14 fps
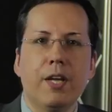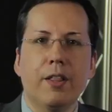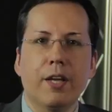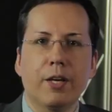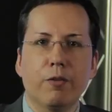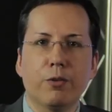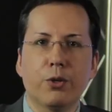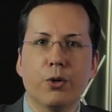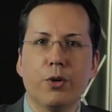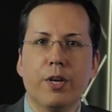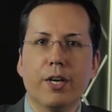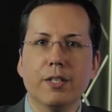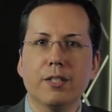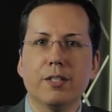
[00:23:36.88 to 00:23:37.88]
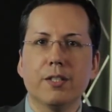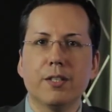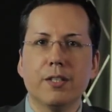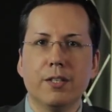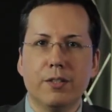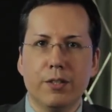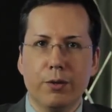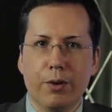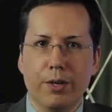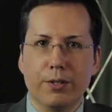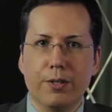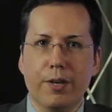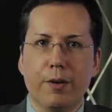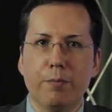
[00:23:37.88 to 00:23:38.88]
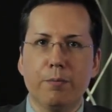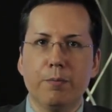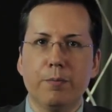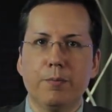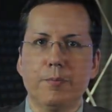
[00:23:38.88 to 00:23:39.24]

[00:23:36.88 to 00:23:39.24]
Thank you for joining us. See you next time.